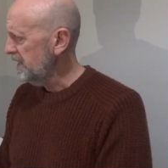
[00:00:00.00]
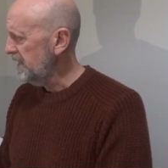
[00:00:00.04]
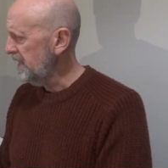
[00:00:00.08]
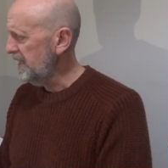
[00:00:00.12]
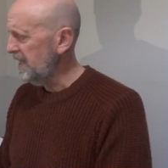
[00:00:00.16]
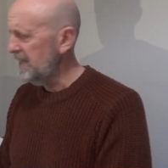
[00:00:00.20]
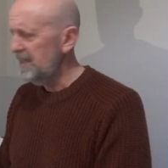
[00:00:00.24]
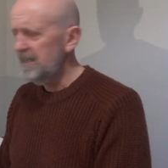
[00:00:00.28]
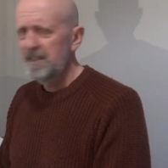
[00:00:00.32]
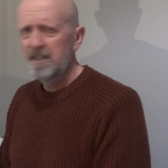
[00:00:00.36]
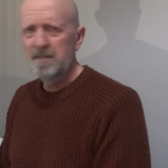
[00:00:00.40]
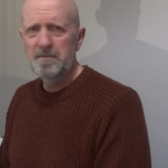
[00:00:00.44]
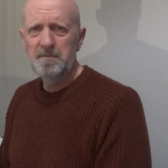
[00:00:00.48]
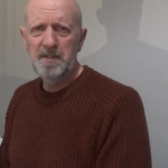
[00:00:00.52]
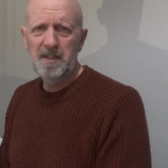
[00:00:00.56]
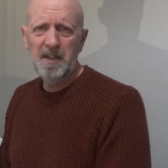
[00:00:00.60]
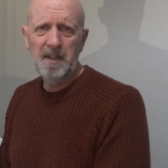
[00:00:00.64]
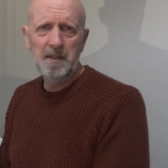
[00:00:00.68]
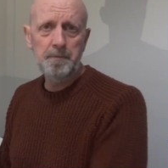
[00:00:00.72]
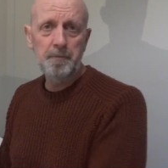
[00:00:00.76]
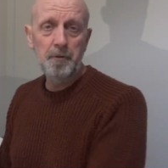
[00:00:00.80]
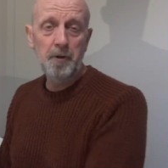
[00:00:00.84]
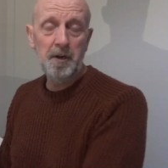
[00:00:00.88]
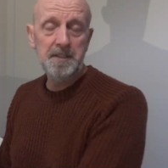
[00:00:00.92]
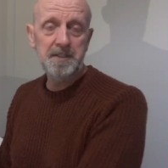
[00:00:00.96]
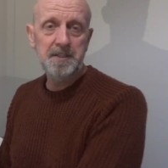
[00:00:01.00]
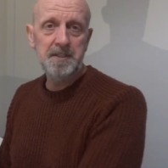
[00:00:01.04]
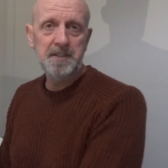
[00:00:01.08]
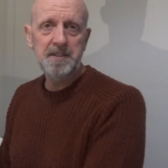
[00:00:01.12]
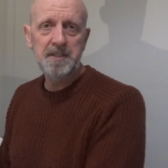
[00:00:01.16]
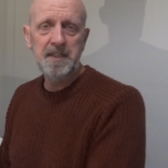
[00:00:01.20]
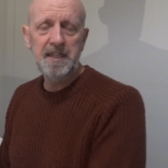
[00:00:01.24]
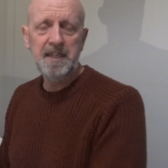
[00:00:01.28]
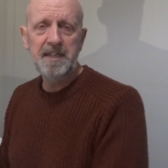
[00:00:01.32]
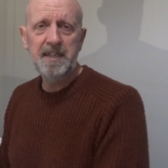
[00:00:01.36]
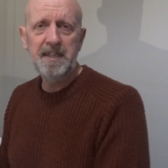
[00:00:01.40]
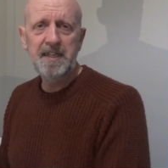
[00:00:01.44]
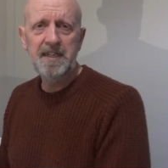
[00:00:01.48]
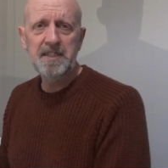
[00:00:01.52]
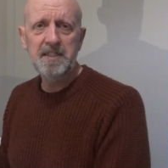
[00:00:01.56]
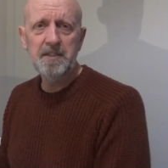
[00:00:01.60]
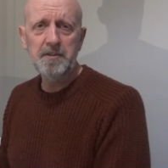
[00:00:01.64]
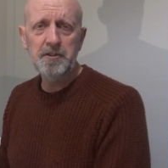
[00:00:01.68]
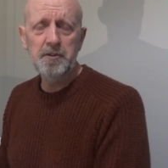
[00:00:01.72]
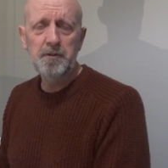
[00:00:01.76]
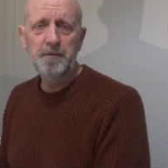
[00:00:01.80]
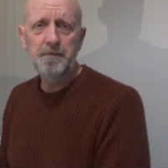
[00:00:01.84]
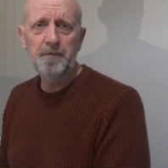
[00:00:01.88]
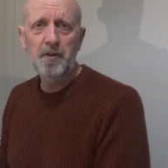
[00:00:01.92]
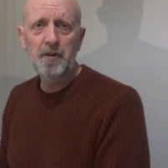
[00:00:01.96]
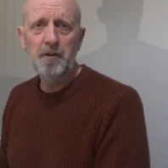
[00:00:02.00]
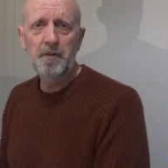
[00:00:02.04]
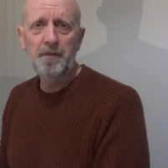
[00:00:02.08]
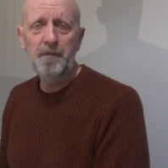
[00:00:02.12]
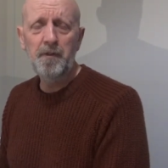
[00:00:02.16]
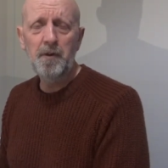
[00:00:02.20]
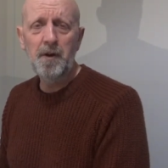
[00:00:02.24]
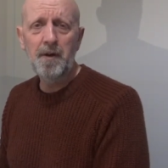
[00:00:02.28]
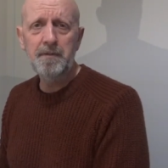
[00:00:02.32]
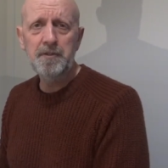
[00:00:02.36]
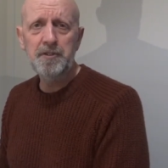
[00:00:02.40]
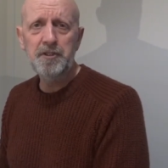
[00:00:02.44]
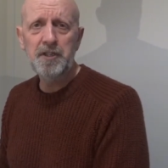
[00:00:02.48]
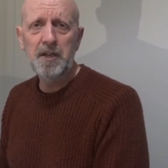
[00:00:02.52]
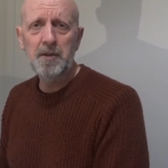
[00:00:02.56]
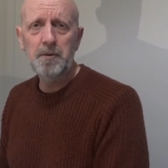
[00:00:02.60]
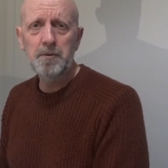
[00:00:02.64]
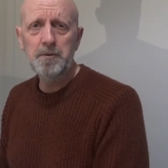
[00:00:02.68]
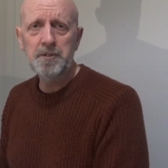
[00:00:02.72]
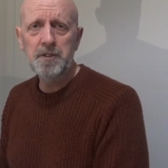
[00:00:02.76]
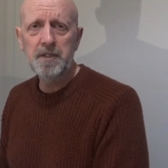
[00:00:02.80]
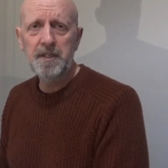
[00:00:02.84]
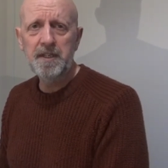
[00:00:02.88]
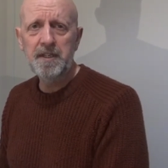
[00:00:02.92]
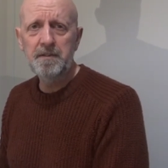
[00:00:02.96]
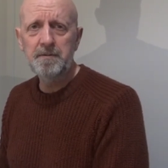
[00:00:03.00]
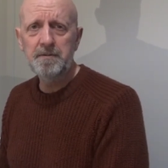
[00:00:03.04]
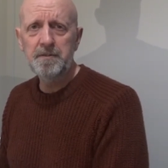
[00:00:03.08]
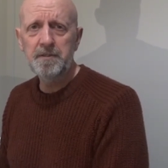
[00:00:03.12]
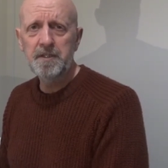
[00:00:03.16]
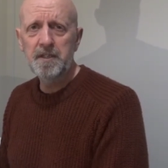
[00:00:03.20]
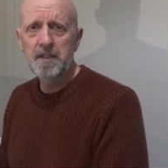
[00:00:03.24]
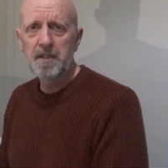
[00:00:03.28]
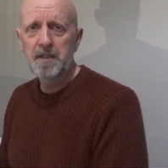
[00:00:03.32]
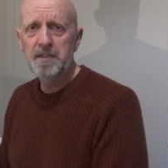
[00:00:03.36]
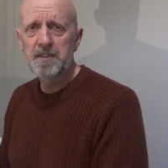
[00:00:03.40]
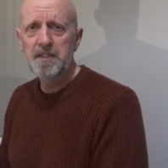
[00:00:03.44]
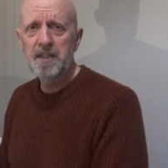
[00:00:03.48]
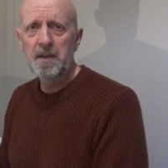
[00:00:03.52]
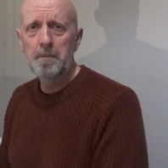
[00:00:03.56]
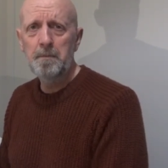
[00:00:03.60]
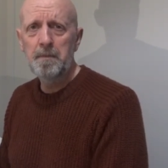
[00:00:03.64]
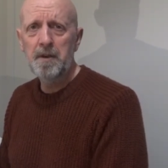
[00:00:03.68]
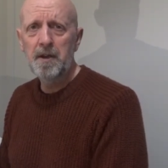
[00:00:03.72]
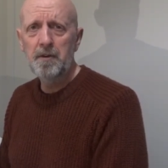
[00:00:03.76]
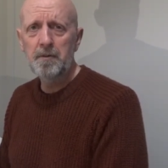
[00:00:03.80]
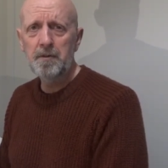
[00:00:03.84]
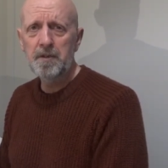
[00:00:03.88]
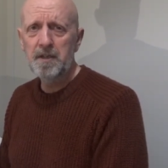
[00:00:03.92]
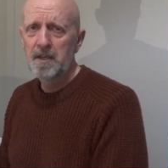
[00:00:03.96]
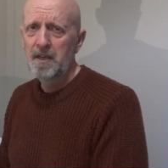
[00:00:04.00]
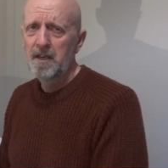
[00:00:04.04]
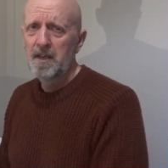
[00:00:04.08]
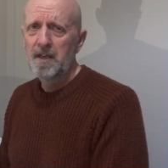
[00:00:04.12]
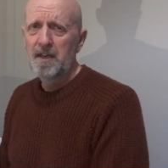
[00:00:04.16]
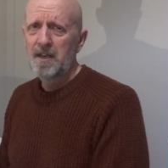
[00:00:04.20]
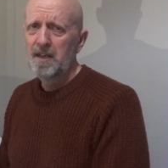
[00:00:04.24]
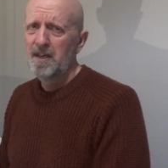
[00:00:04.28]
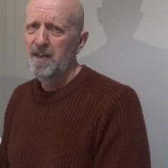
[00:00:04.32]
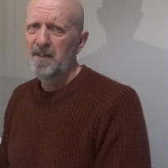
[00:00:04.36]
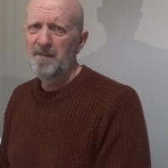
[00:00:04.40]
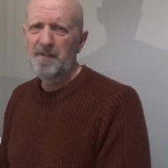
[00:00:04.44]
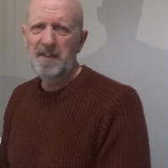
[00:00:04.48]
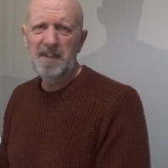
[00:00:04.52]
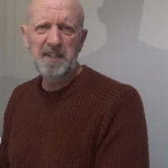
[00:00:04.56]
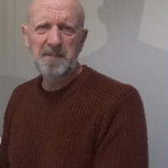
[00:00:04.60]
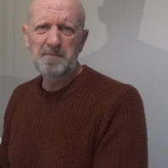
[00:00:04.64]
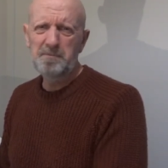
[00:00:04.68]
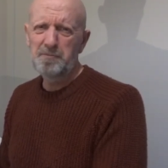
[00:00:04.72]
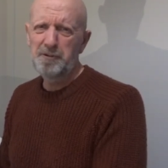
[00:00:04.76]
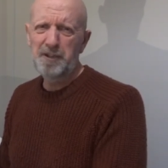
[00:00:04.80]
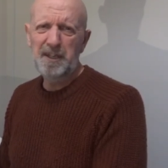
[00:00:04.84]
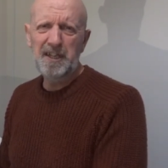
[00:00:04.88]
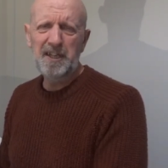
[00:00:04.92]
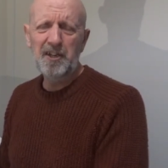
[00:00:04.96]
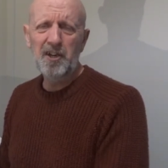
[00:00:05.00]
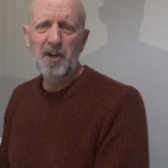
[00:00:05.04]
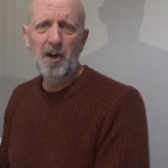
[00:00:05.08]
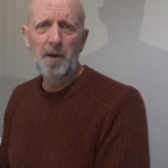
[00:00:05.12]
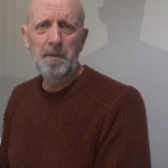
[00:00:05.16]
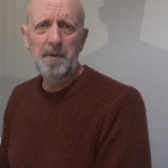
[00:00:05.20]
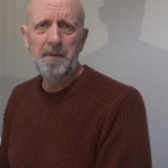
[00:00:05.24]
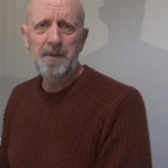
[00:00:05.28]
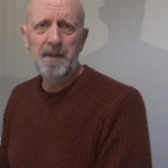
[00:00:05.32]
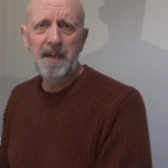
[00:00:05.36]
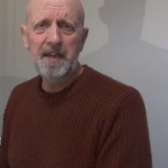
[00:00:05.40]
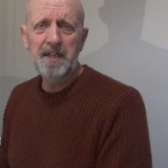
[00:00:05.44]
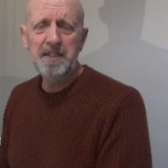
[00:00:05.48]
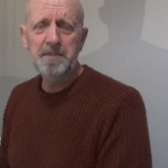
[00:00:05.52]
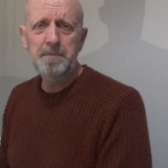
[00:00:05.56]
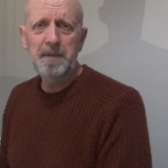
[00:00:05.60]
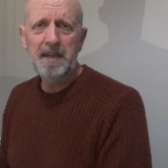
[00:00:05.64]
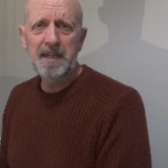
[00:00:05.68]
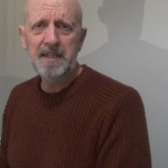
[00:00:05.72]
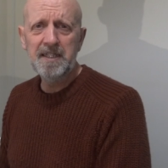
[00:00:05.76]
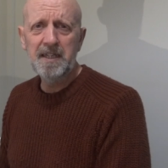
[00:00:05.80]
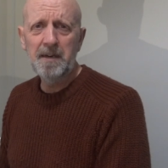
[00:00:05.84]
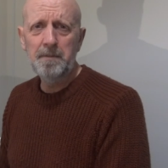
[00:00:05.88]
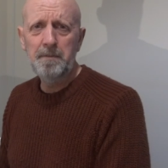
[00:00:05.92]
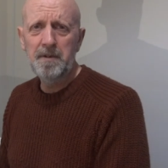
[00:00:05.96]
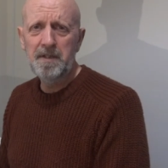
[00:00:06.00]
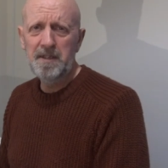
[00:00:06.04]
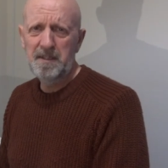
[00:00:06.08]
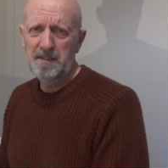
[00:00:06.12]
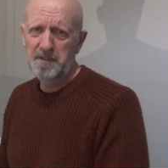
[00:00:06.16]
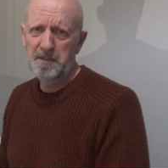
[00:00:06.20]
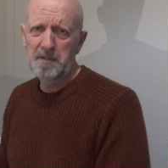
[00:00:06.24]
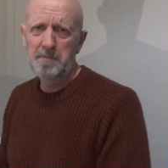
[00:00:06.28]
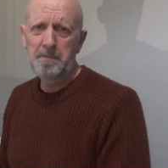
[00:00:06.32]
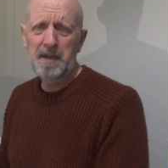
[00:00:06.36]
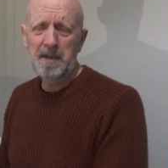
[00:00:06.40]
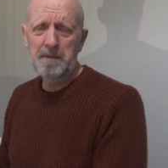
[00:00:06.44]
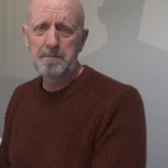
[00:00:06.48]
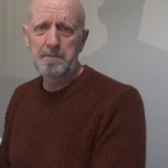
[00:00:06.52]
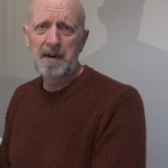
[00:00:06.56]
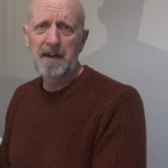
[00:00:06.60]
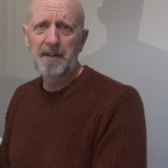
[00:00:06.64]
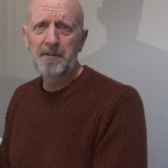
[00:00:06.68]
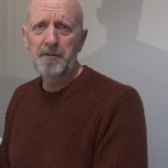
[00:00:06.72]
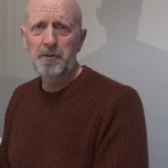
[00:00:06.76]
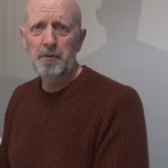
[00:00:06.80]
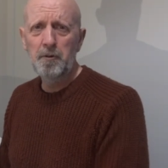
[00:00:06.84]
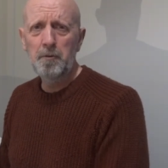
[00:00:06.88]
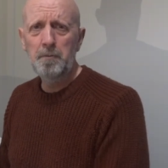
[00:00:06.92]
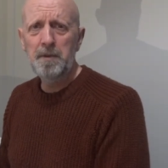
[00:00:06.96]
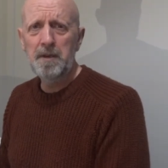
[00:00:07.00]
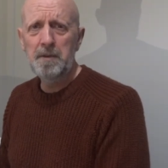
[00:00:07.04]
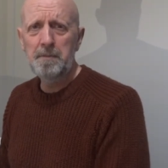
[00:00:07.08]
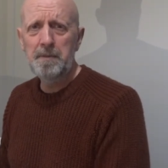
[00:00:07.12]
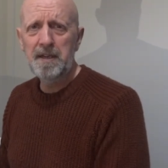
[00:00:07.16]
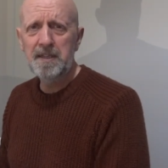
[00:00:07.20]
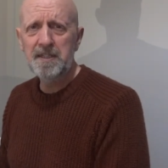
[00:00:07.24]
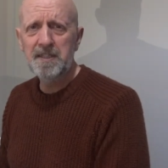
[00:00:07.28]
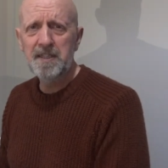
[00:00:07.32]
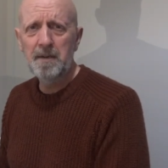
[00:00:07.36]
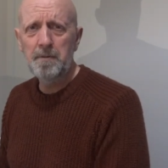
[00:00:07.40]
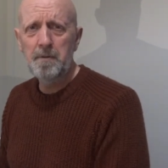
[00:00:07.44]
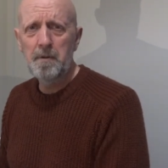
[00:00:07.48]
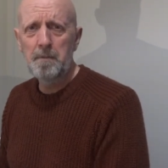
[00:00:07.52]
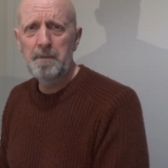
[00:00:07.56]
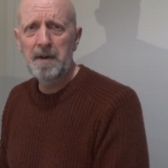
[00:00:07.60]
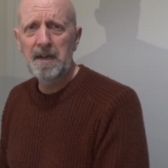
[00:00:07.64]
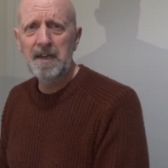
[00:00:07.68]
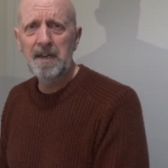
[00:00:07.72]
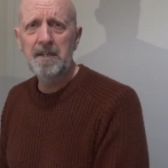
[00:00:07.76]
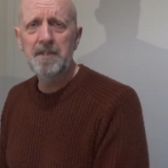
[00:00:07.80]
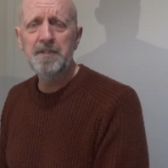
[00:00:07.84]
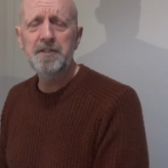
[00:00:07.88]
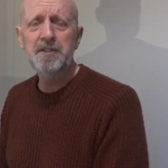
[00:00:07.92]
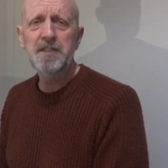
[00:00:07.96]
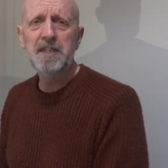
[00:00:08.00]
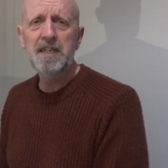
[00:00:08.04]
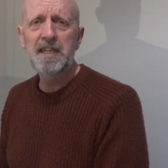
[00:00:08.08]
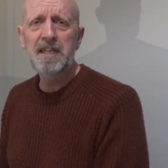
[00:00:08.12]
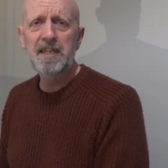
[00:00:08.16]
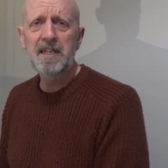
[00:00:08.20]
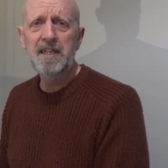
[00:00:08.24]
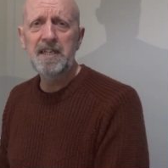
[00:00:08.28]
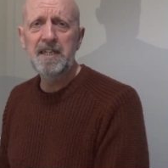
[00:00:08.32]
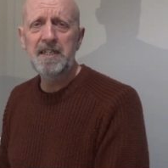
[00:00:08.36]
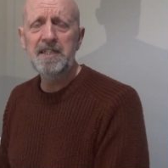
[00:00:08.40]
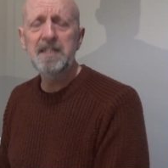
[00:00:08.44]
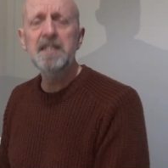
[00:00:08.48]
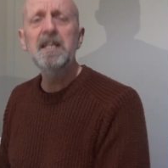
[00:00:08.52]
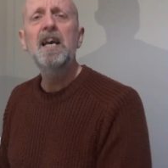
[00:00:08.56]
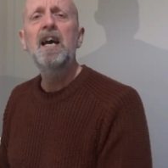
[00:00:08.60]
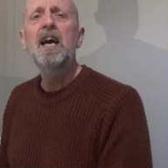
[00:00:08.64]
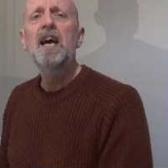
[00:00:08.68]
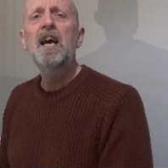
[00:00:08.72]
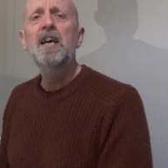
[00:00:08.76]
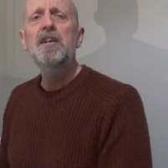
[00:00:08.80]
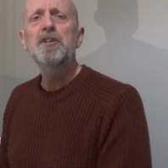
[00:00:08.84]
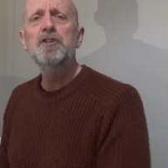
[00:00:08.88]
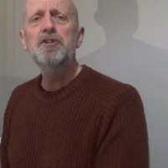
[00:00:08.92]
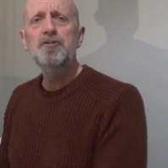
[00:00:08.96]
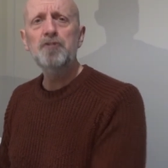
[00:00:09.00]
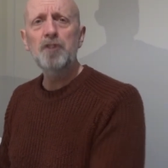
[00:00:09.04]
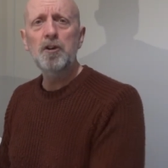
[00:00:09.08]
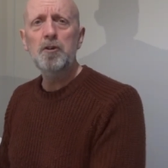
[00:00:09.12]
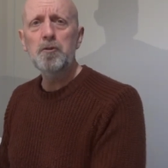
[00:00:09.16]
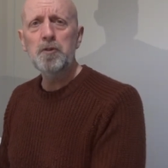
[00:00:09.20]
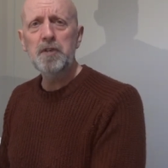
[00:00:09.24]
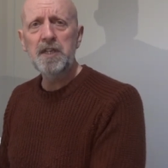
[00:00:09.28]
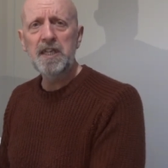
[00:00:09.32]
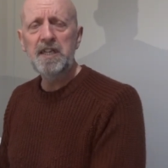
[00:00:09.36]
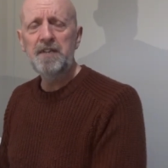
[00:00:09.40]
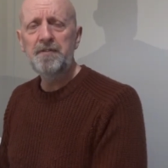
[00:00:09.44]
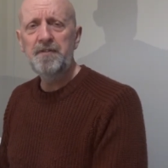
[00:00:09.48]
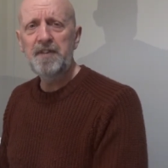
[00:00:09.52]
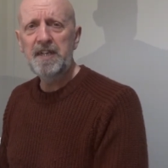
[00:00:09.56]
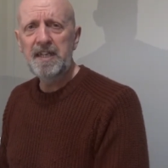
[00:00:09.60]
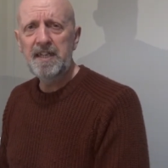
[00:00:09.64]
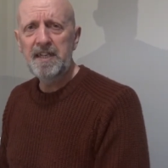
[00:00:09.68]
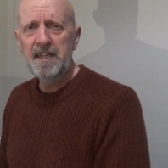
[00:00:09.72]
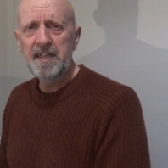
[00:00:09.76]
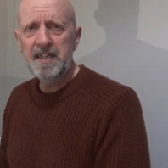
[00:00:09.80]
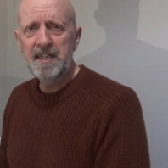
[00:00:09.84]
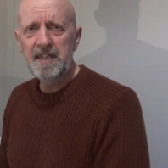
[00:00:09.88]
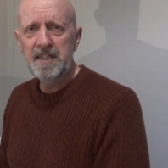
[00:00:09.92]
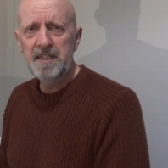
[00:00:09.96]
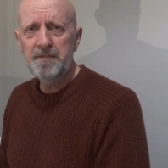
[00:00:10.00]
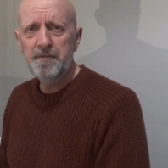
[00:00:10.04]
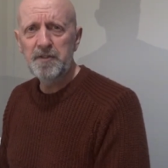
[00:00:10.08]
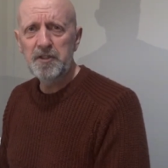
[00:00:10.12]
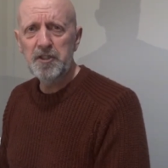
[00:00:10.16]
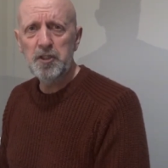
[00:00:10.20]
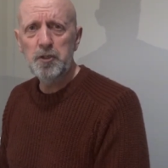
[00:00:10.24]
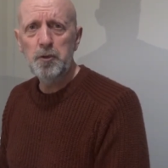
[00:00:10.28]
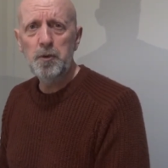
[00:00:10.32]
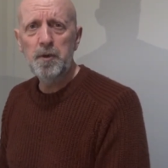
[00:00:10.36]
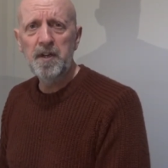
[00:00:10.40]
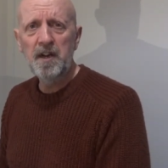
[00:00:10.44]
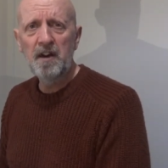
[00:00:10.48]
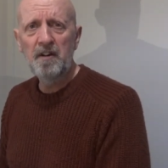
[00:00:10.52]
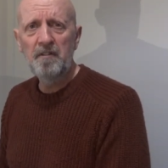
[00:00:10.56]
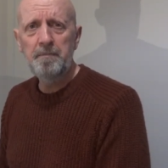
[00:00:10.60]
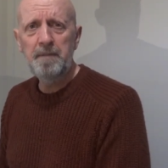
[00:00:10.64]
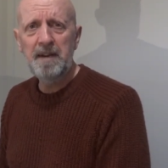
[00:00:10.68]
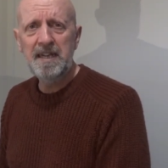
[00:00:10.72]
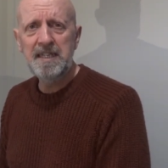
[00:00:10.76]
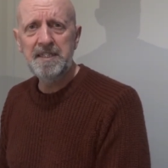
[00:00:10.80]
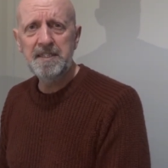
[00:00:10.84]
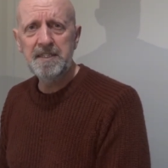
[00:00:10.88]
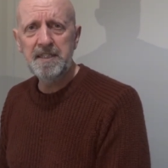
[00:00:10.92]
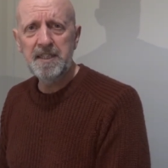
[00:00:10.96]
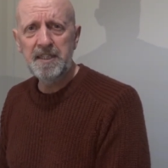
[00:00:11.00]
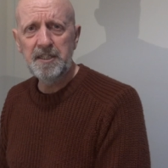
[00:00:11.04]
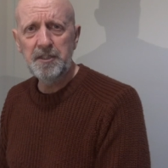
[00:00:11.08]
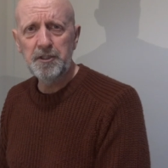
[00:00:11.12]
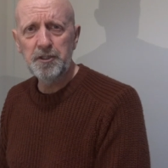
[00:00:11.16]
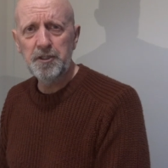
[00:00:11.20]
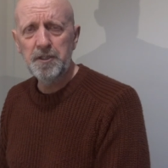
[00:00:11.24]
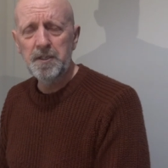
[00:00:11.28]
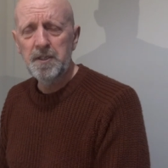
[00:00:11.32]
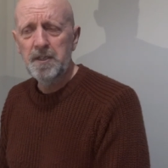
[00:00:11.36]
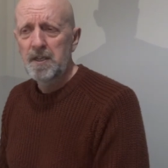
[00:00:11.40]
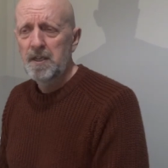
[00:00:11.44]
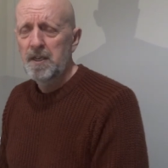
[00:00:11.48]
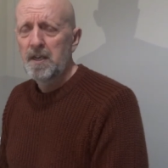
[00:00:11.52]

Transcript: And uh, you know, the price of C Ds, I do follow a few other channels on here, and uh, some bloke, I think it's pretty common there, has picked up, a, it was a big bundle, but it picked up a bundle of C Ds stroke D V Ds for two and a half pence each.